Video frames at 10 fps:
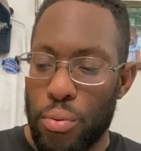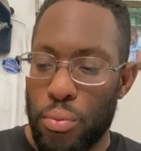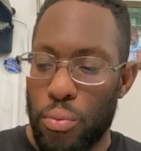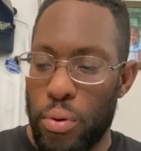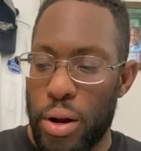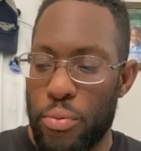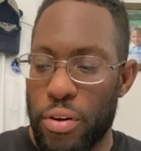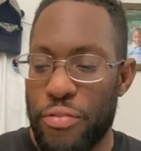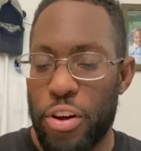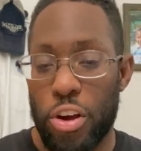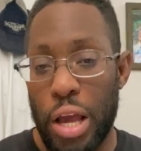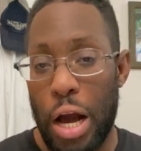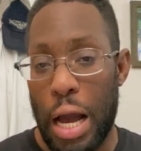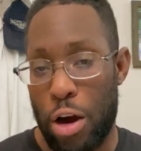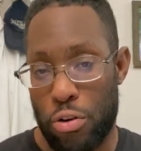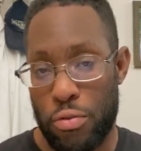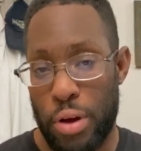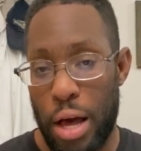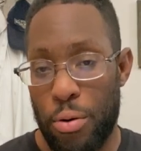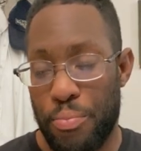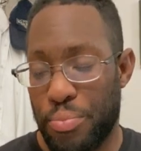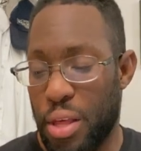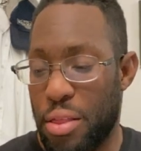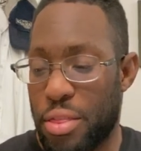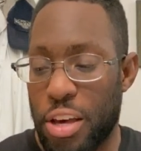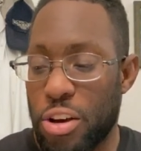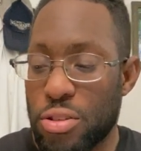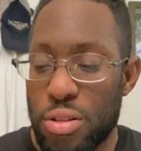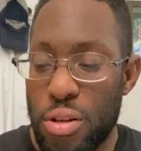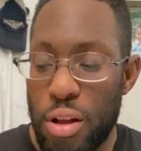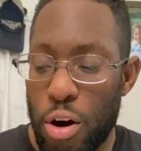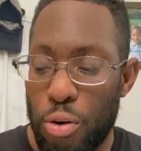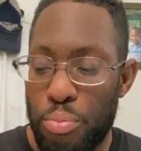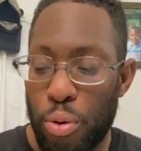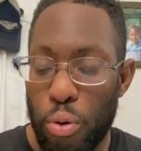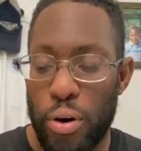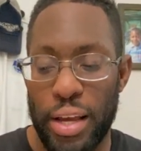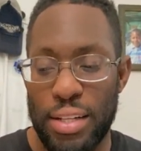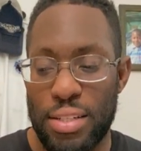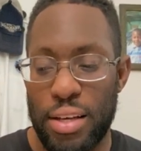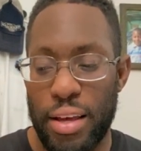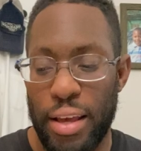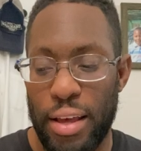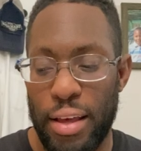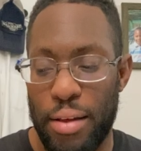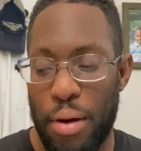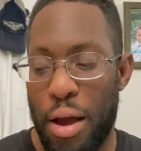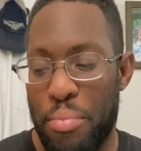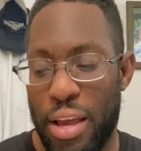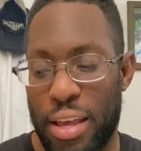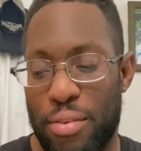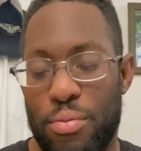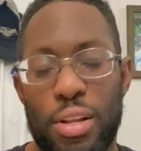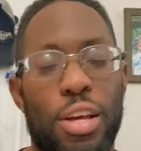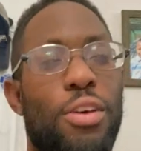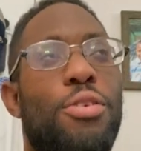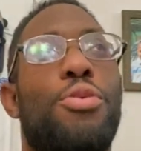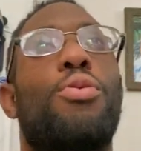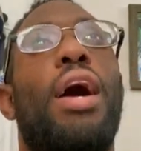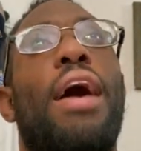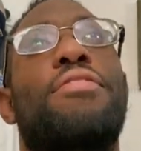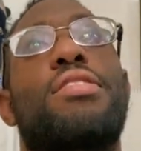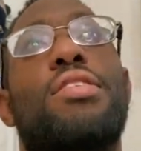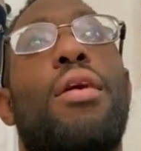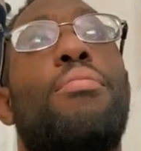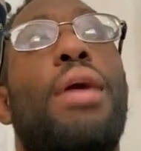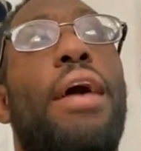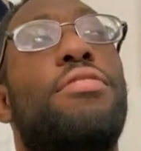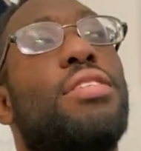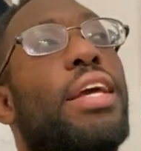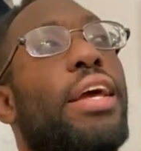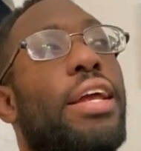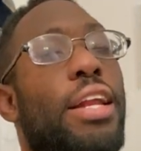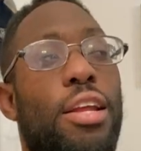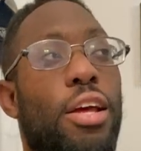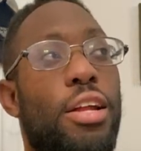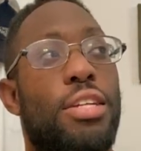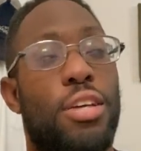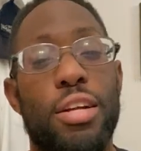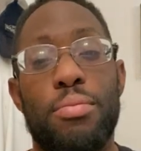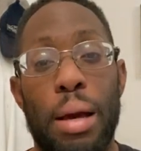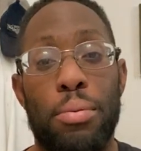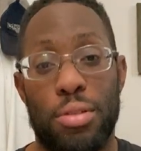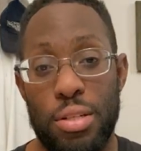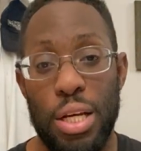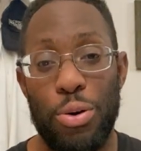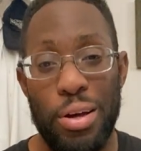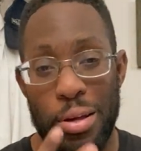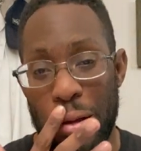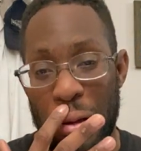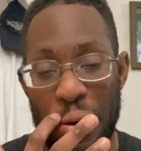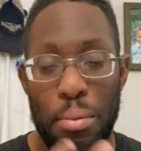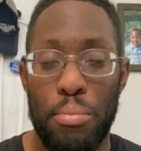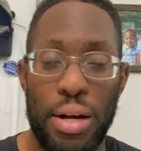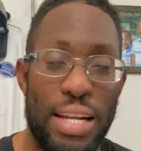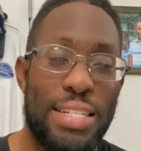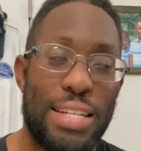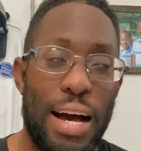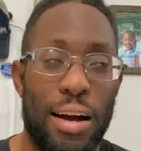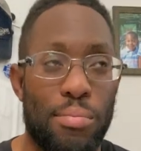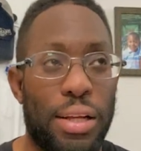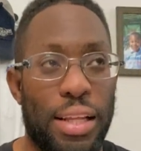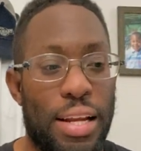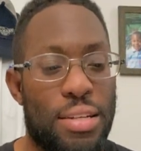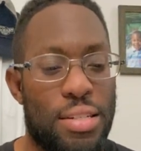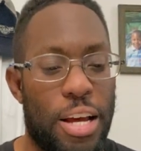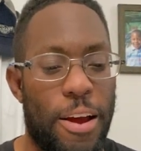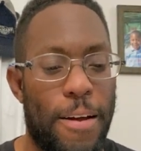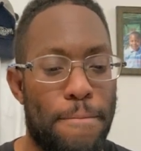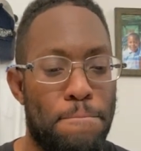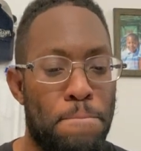When we're figuring out our route, there's no point, in my opinion, you'll have some, I've seen, it's good to be able to do it, but it's not completely necessary.